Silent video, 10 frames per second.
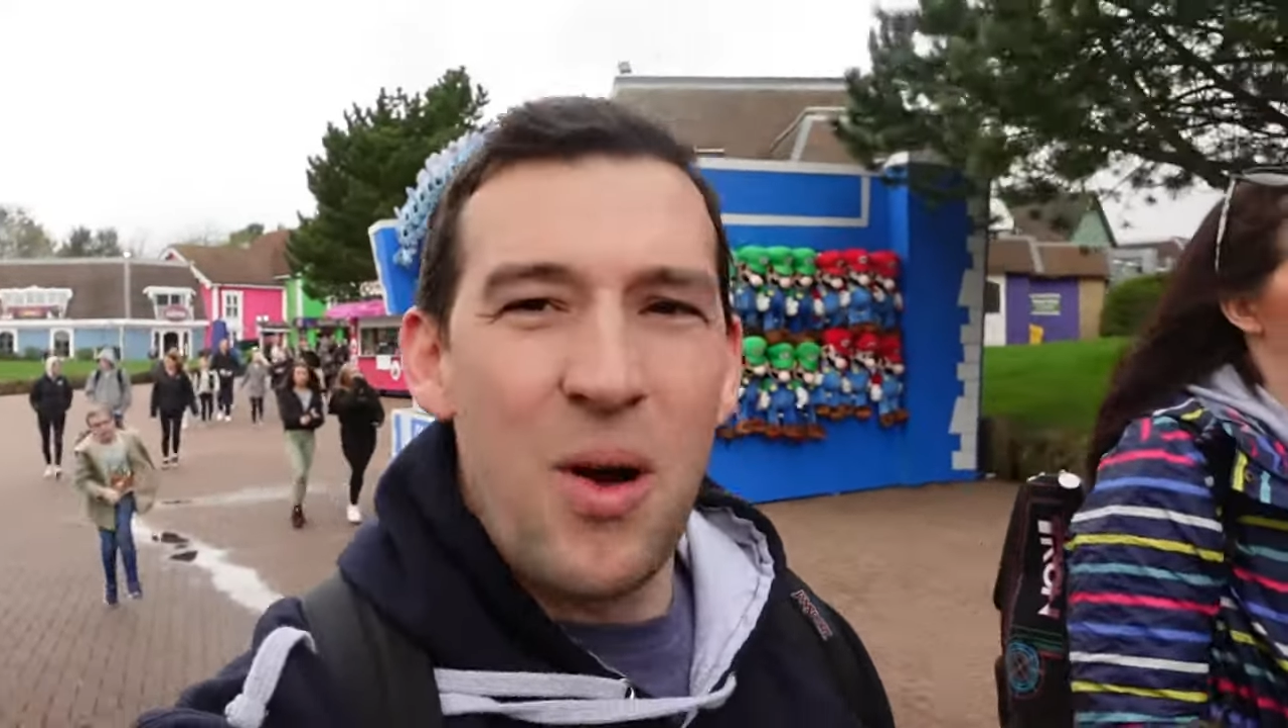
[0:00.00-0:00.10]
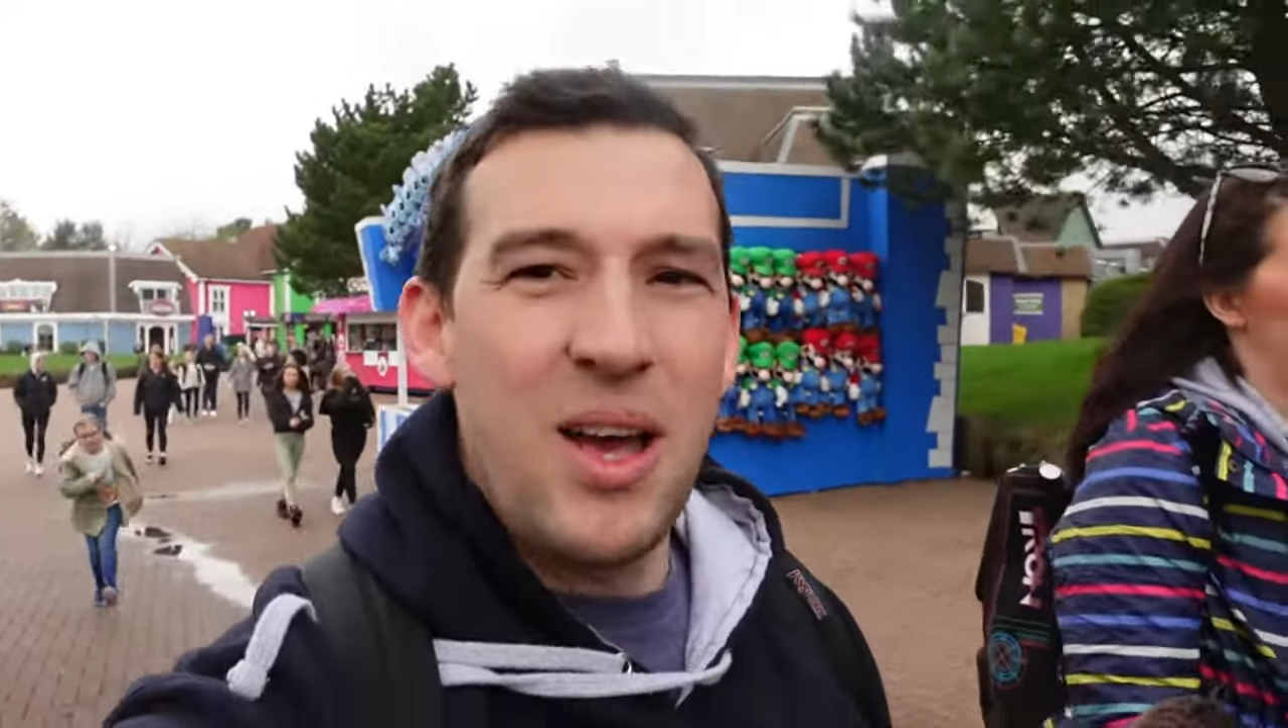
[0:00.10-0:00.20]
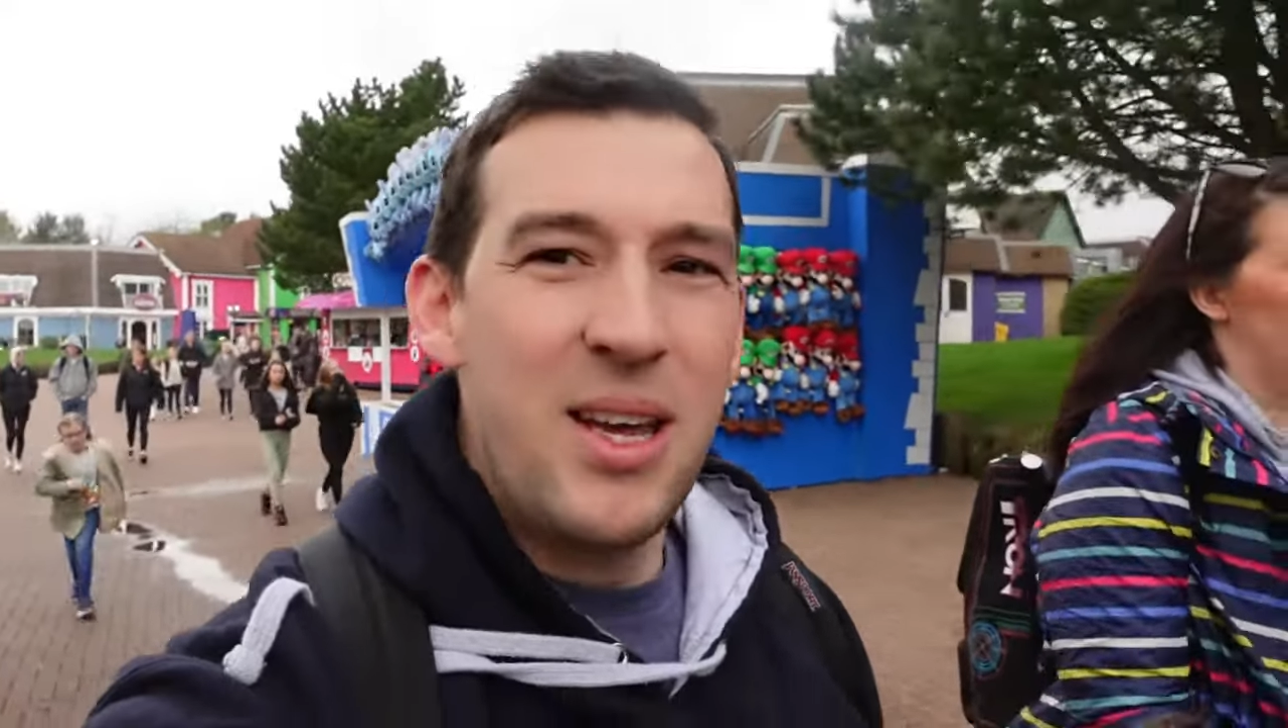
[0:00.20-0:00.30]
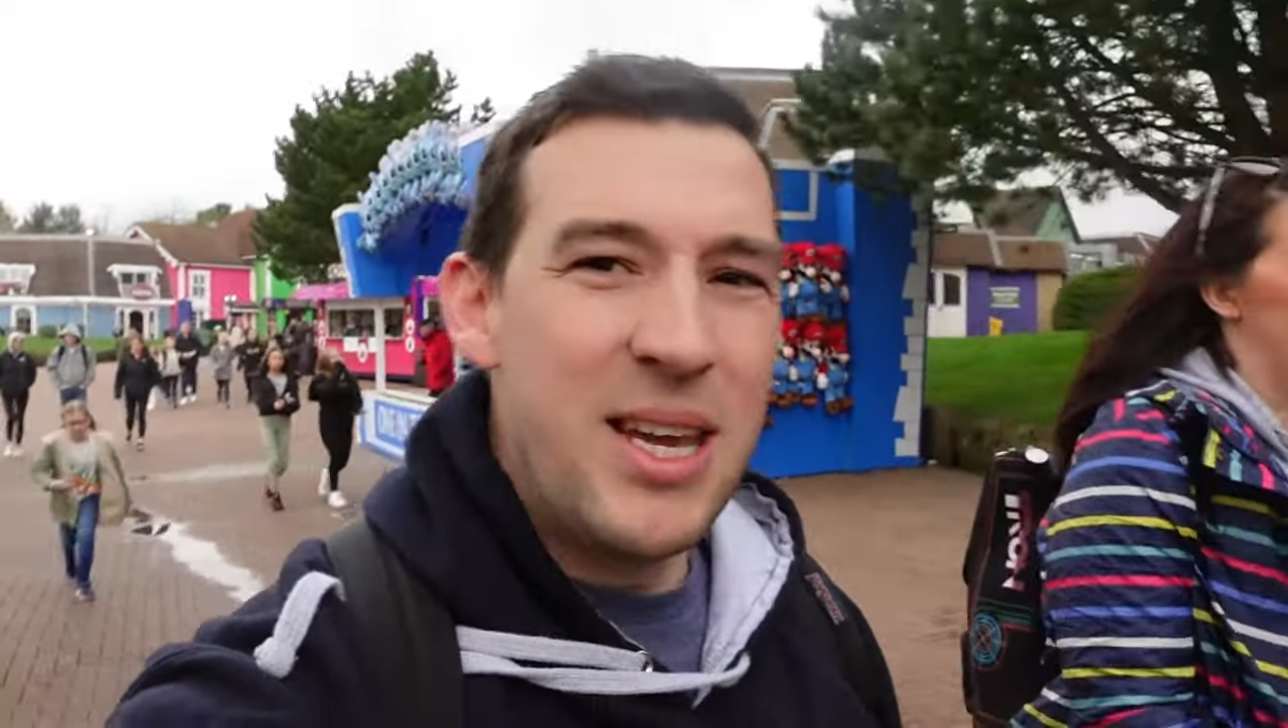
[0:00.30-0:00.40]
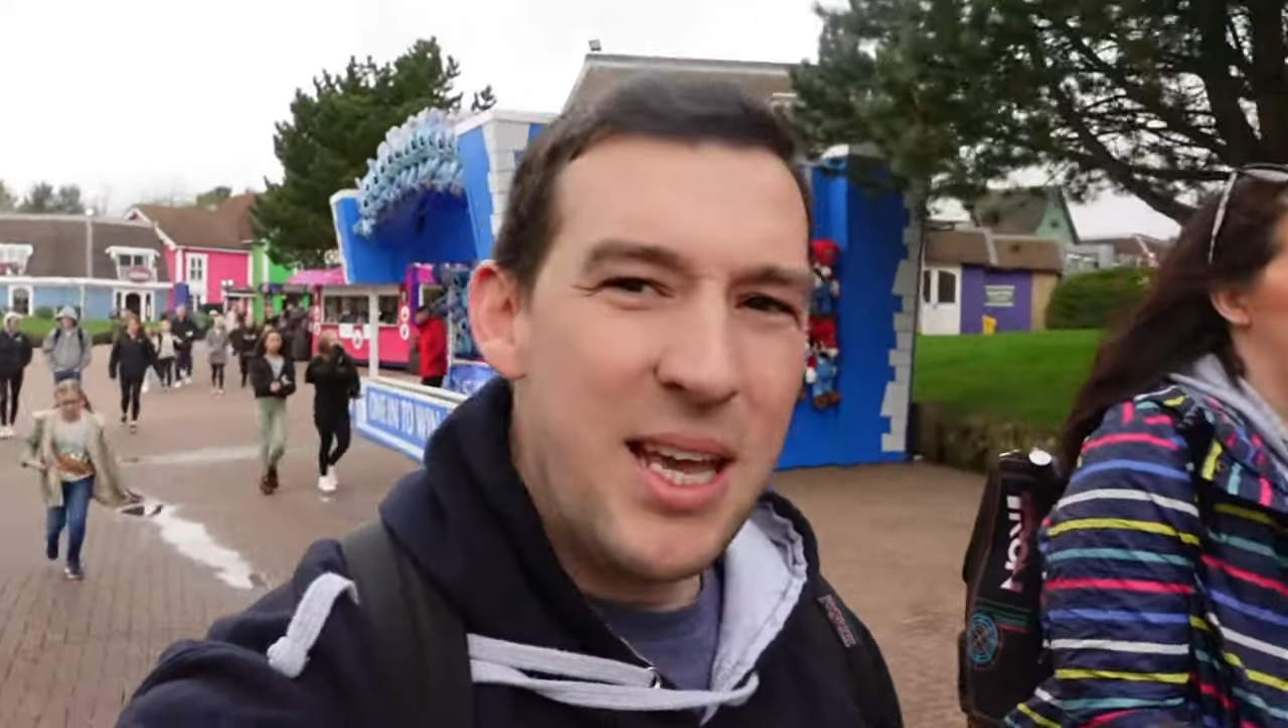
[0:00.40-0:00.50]

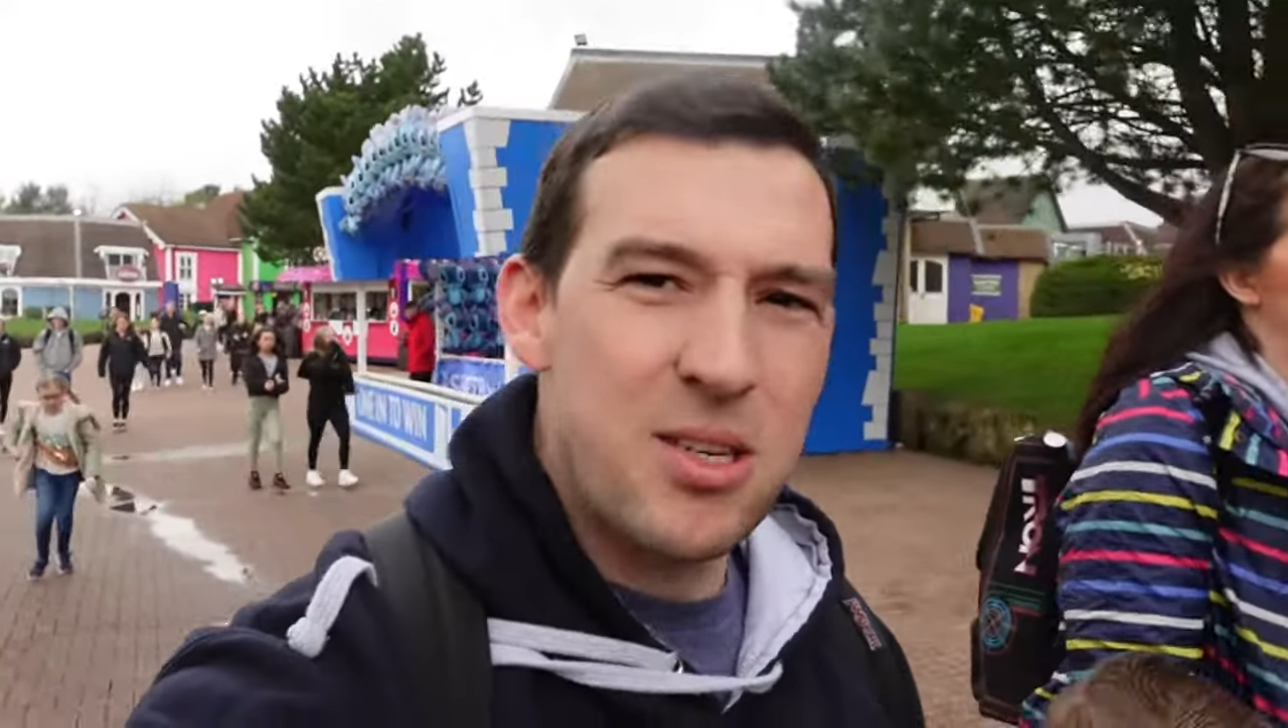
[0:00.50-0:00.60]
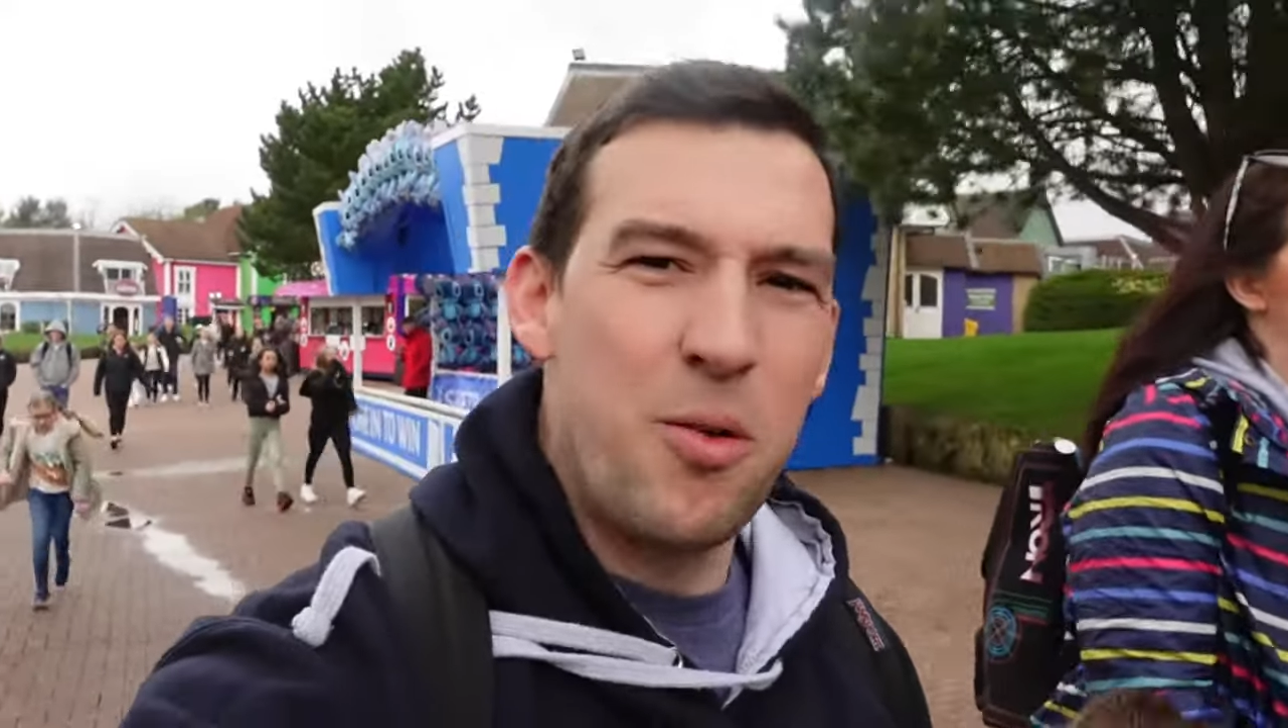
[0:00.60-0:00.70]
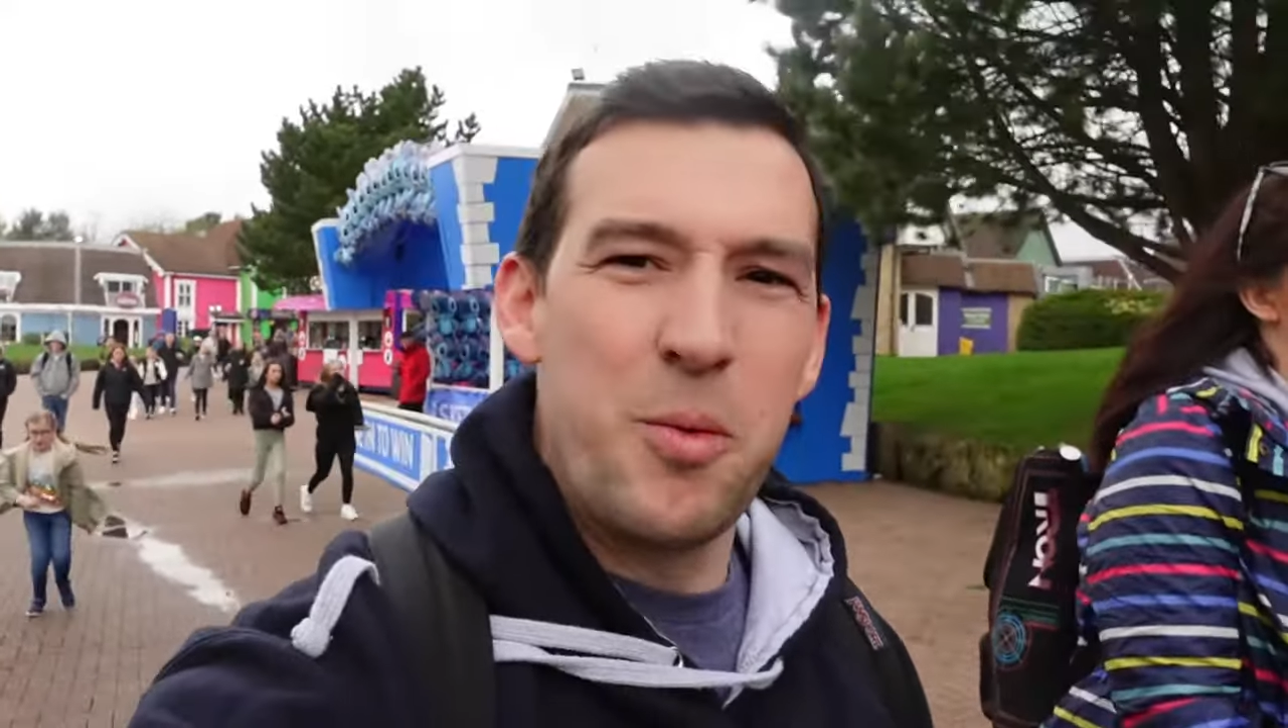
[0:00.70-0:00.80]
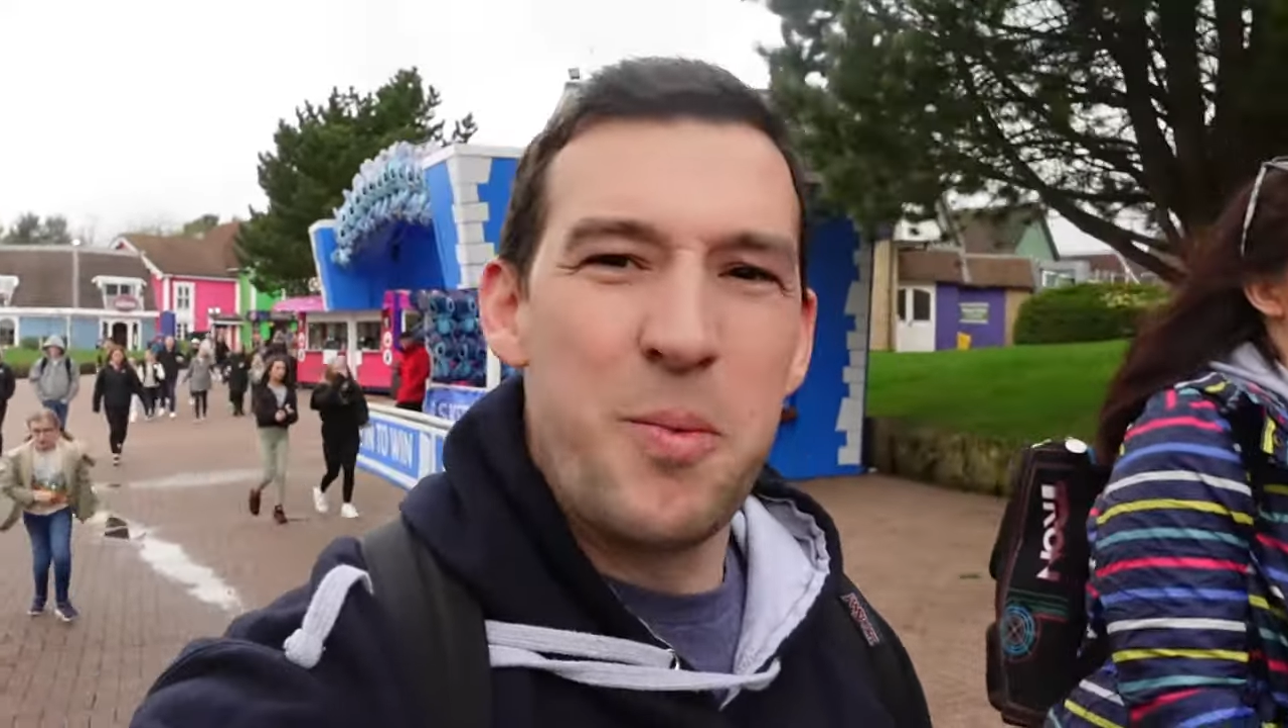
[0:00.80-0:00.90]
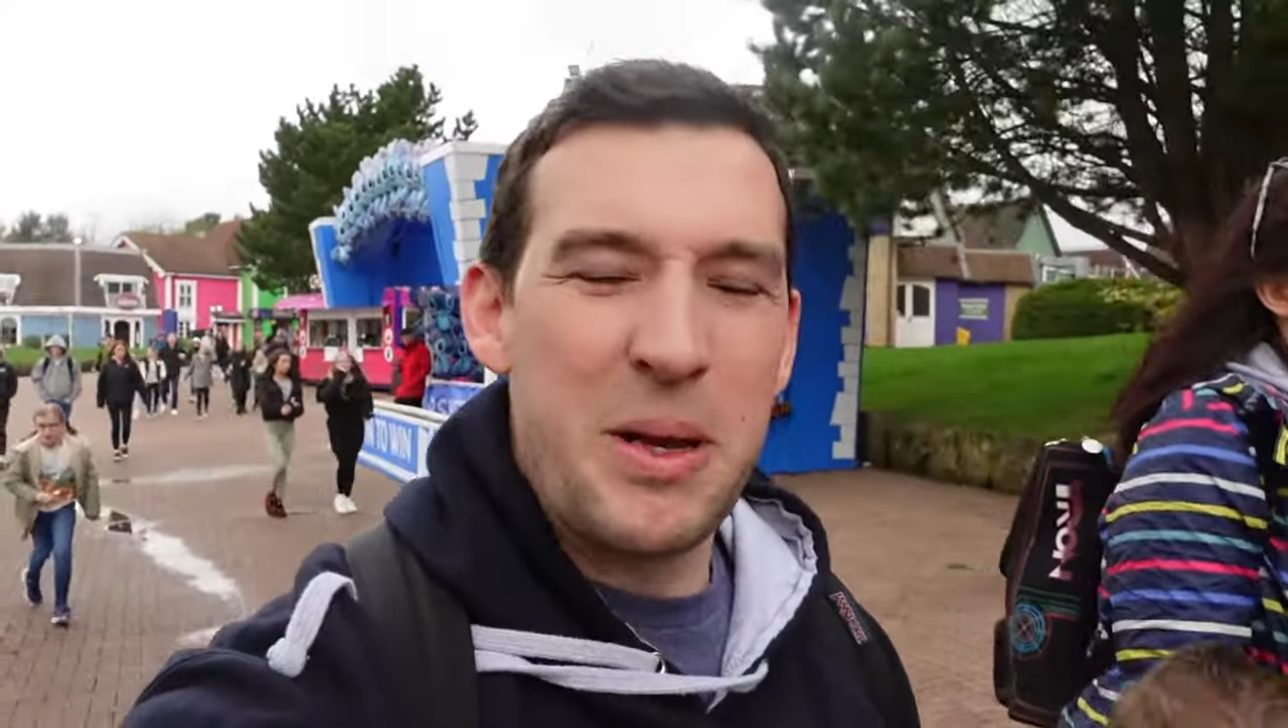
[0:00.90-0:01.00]
hopefully we'll